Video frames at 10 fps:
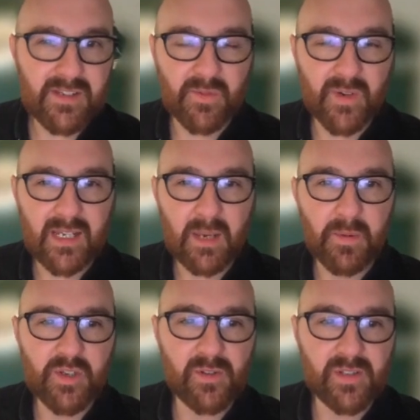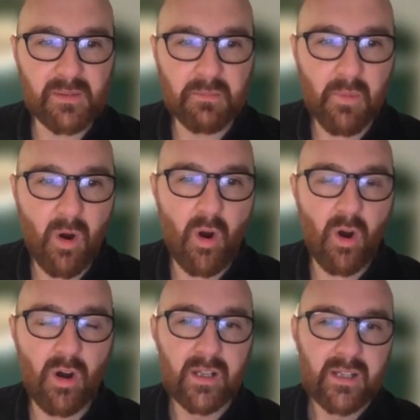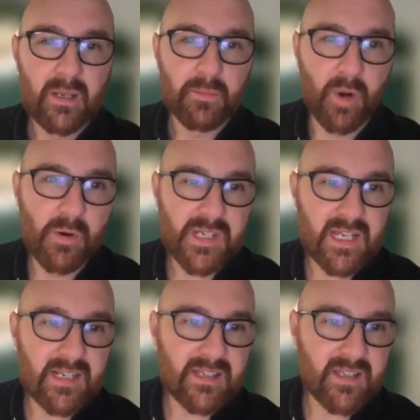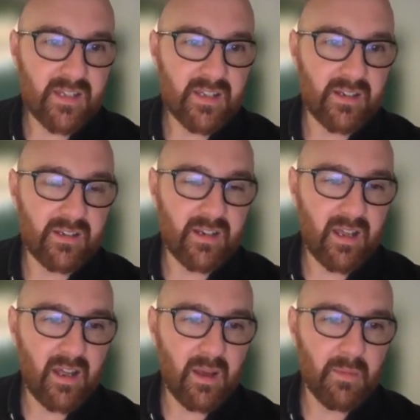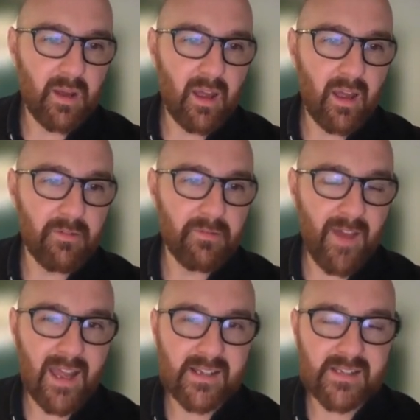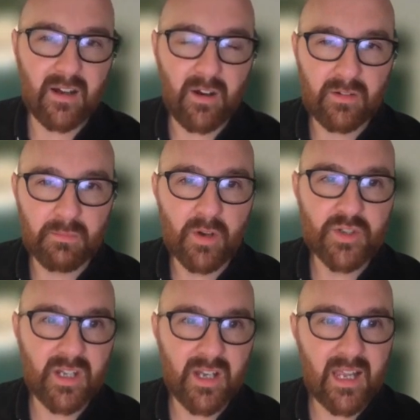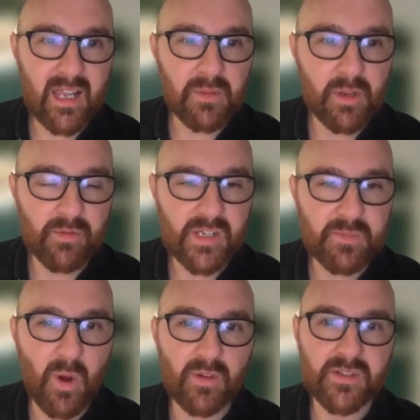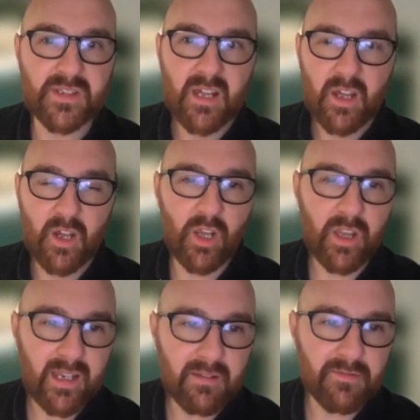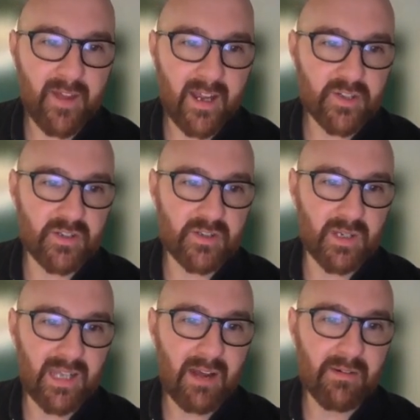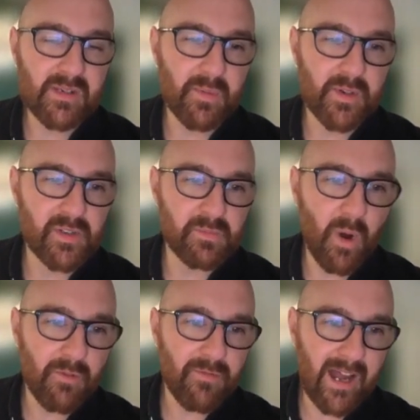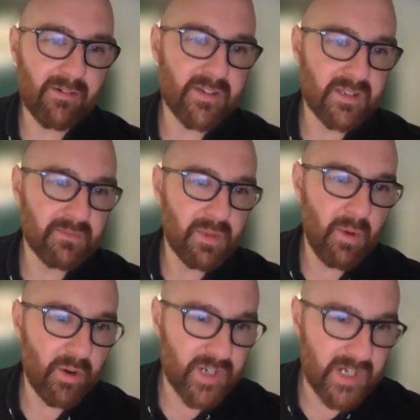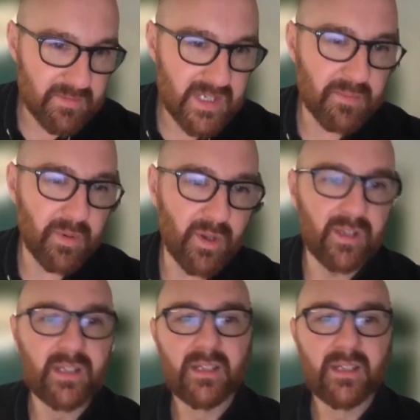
is really producing more proteins that can affect or modulate immune response early in infection to allow it to produce more virus and be more transmissible,